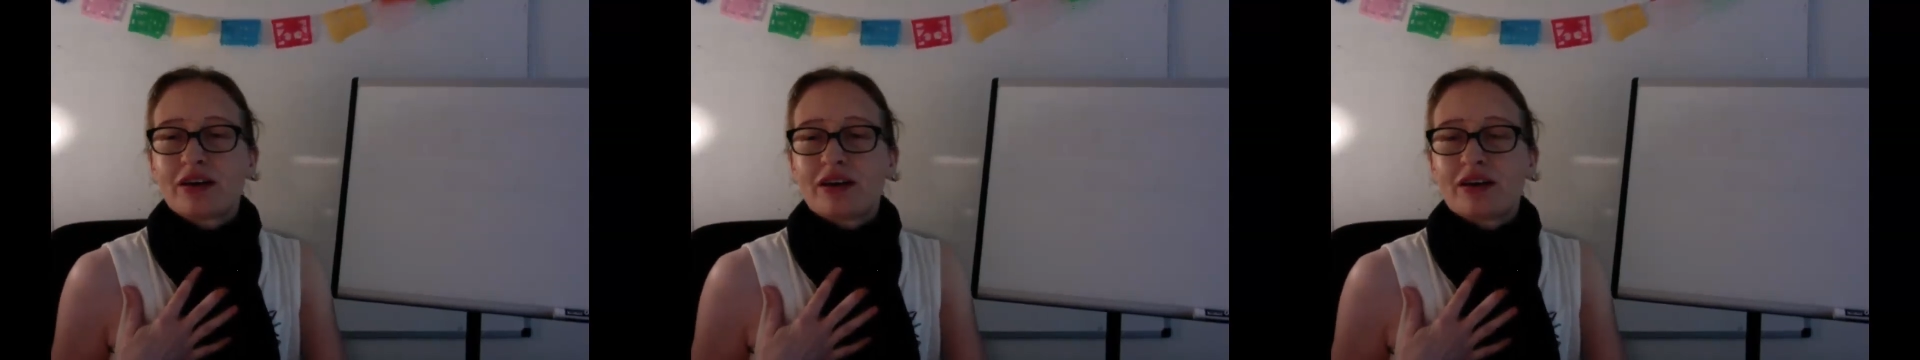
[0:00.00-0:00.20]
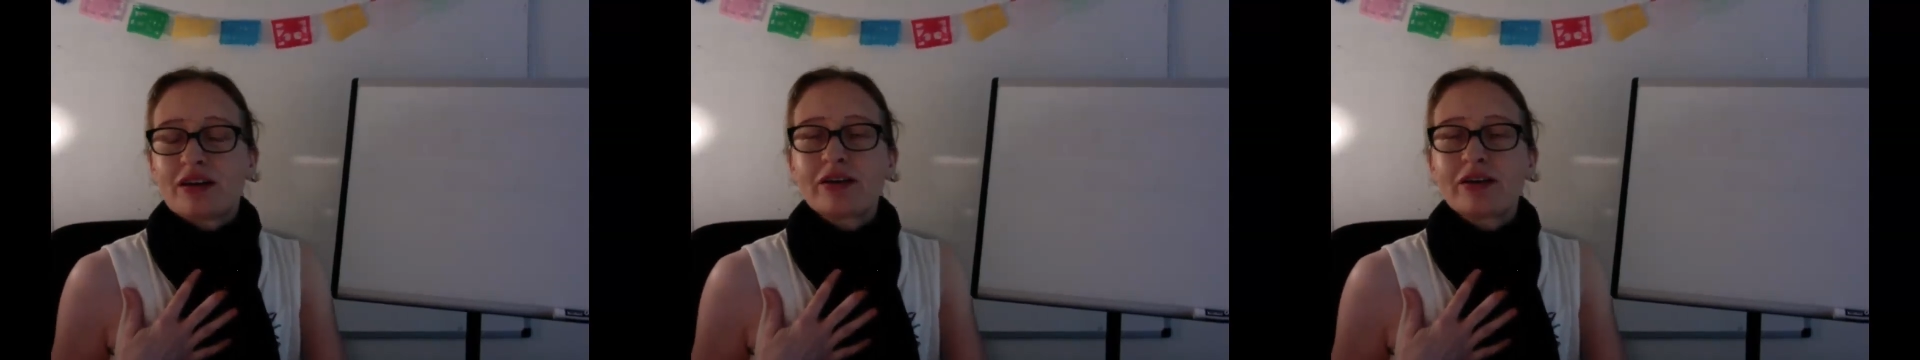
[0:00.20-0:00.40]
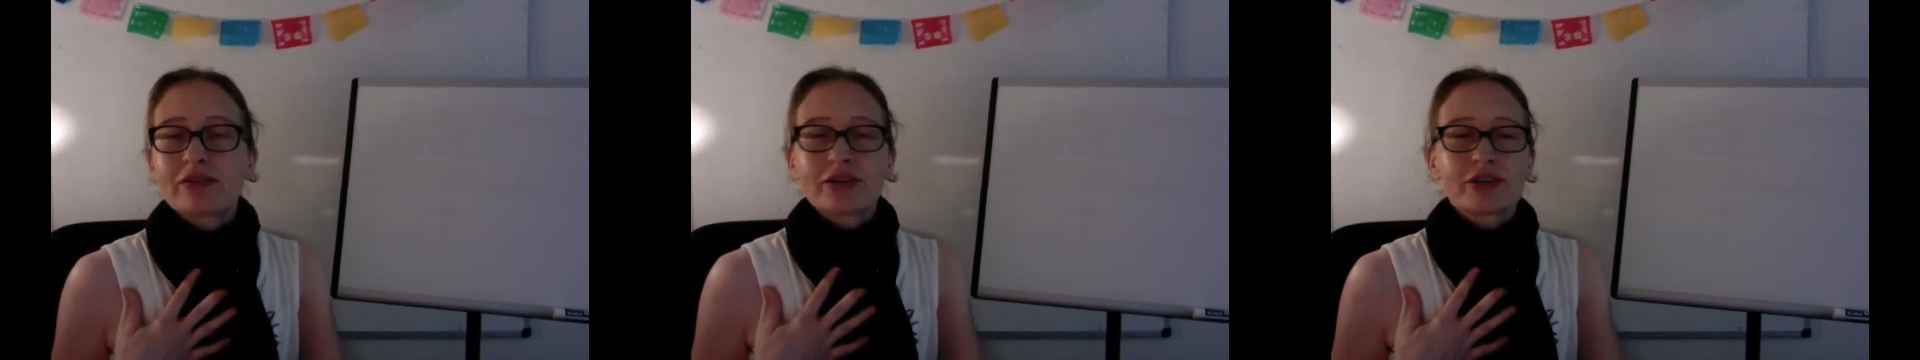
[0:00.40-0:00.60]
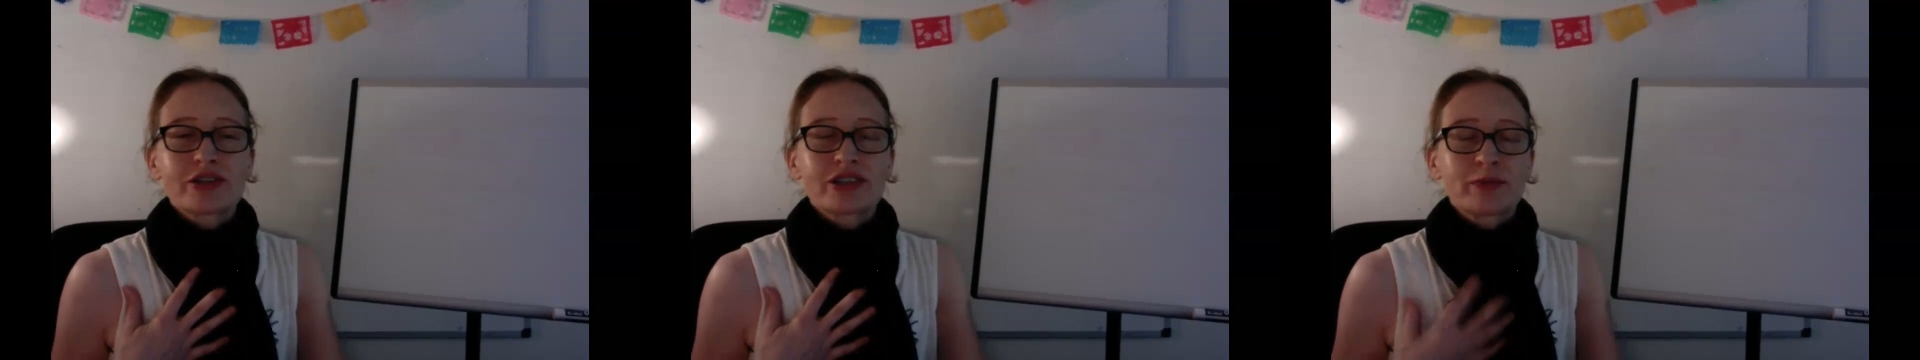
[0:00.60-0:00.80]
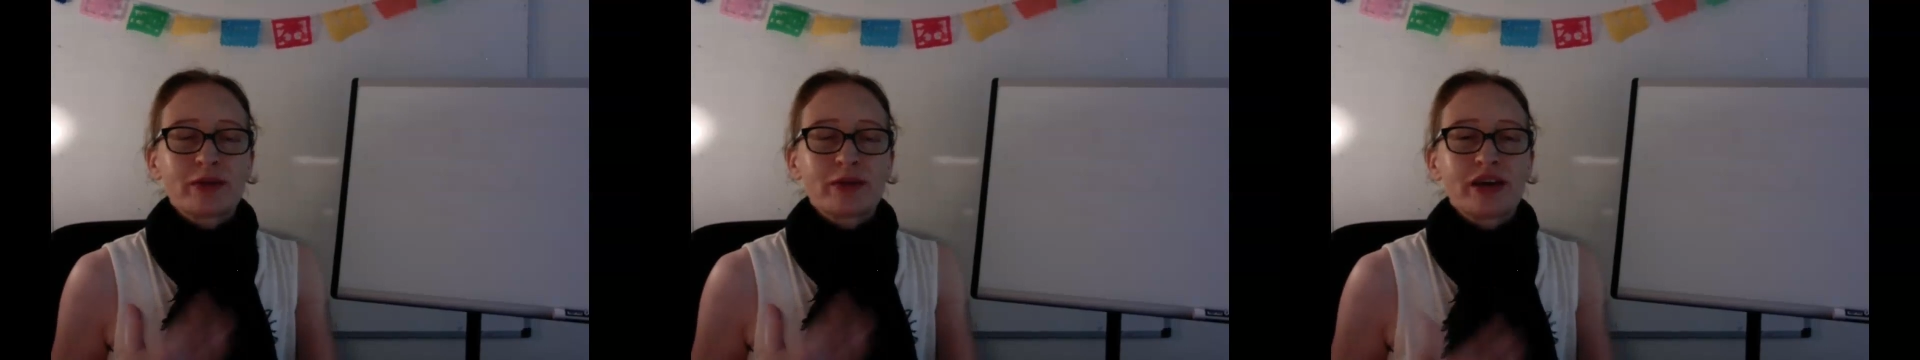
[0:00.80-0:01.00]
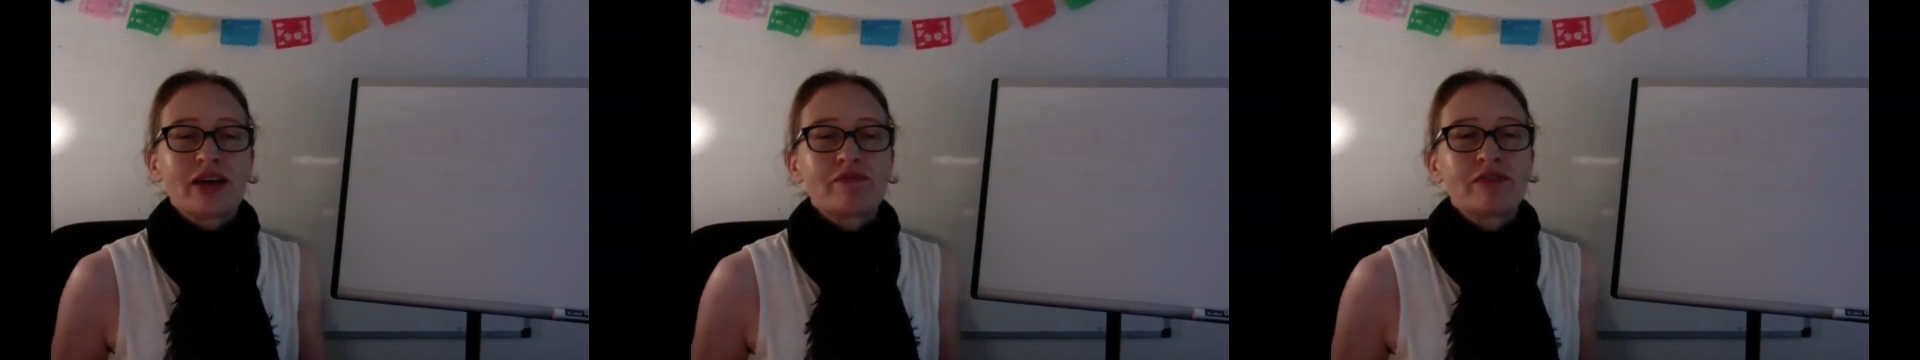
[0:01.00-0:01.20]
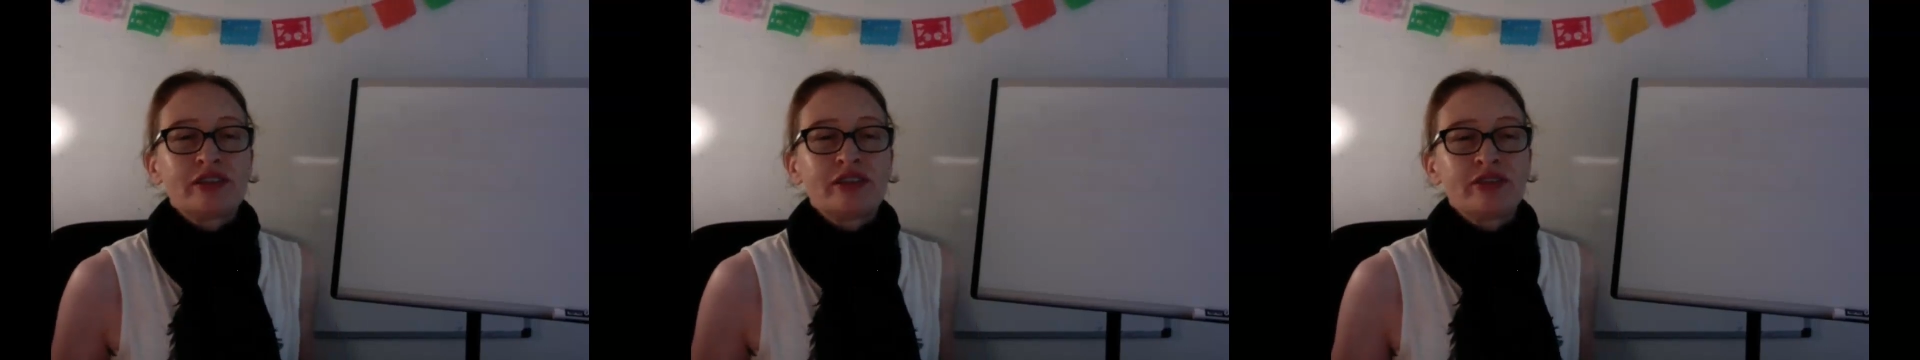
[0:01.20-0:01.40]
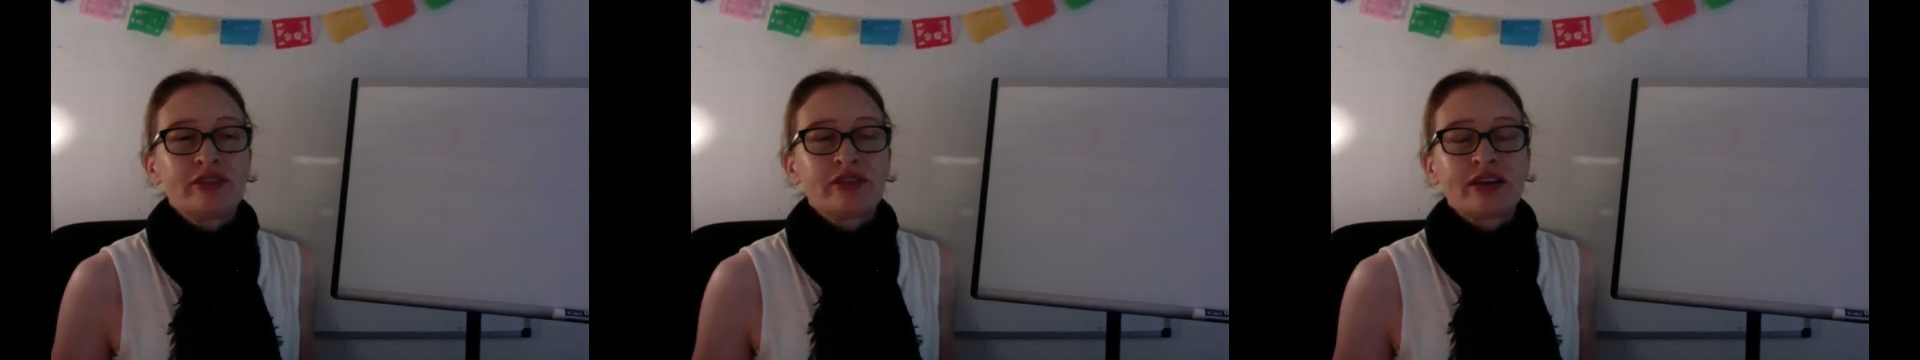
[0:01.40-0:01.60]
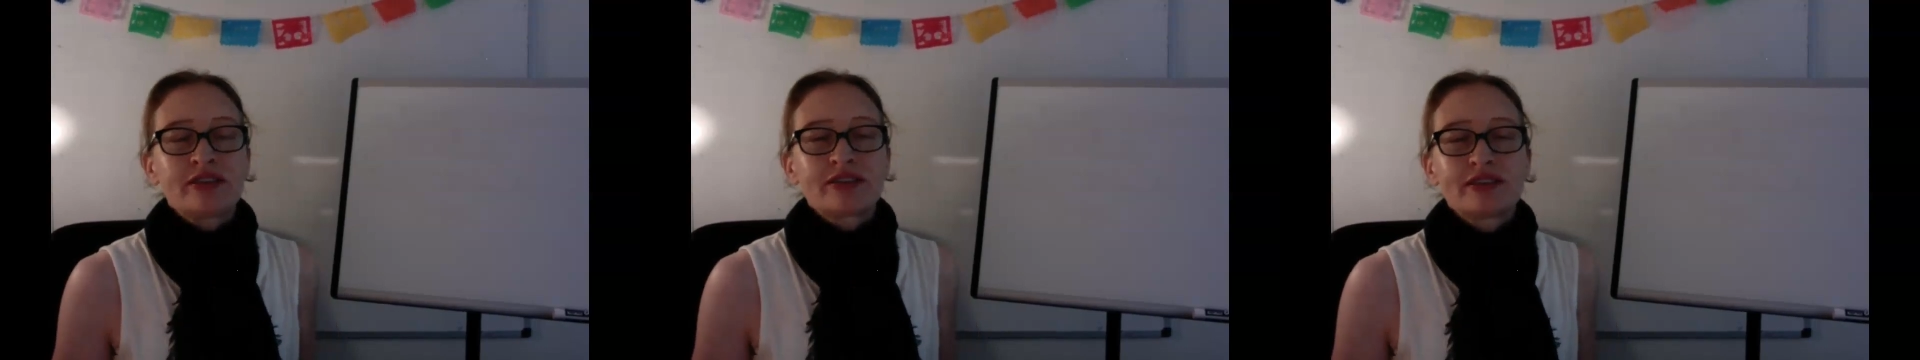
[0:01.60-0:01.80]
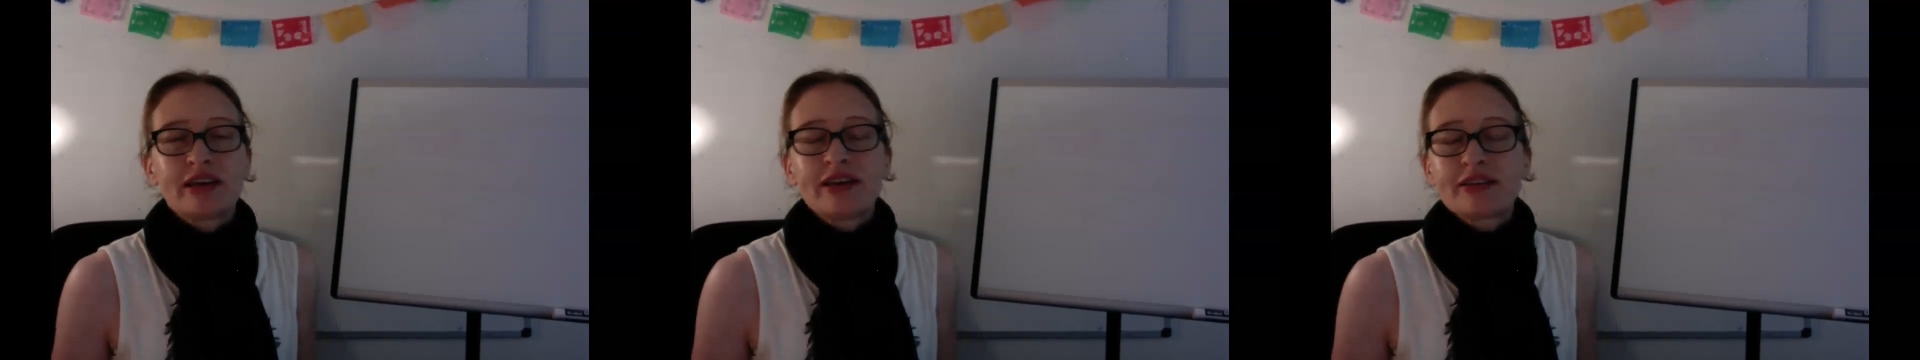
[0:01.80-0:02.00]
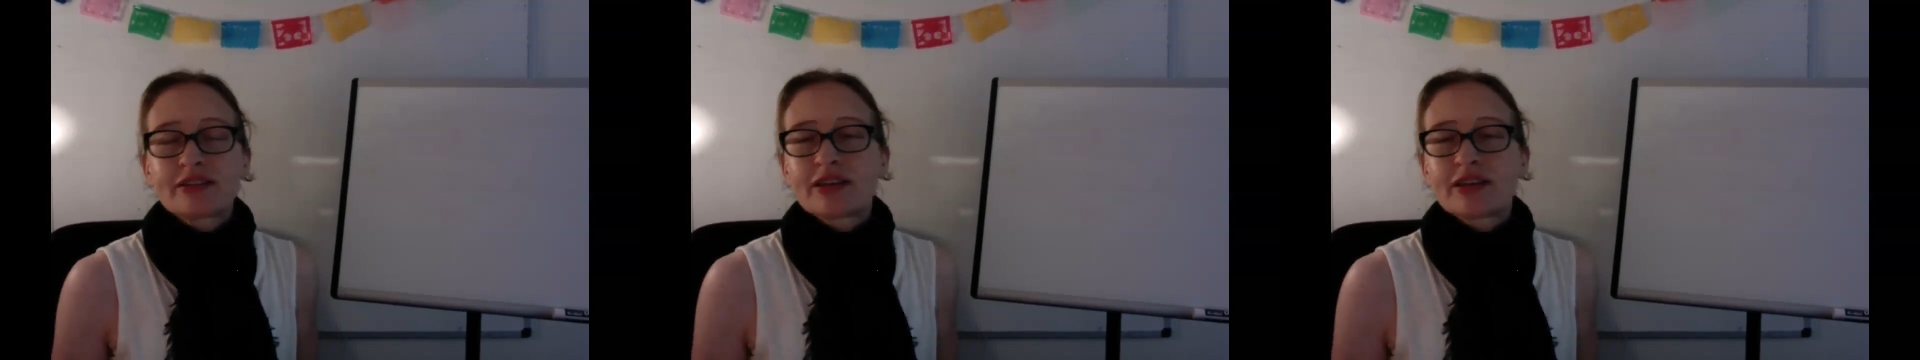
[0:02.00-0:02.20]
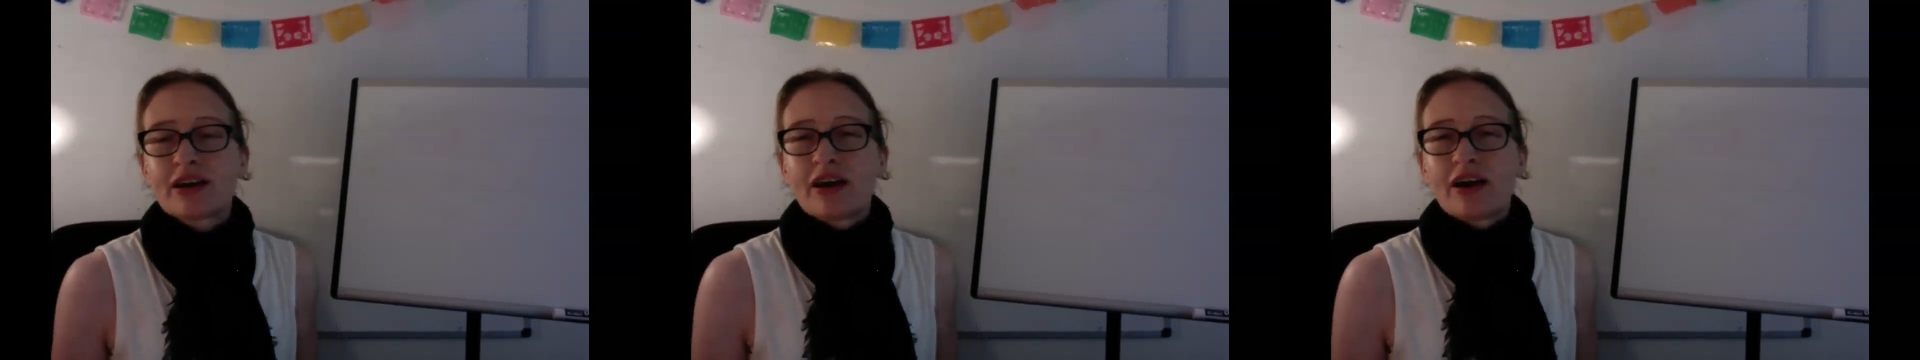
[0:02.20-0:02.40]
English that we have in the United States.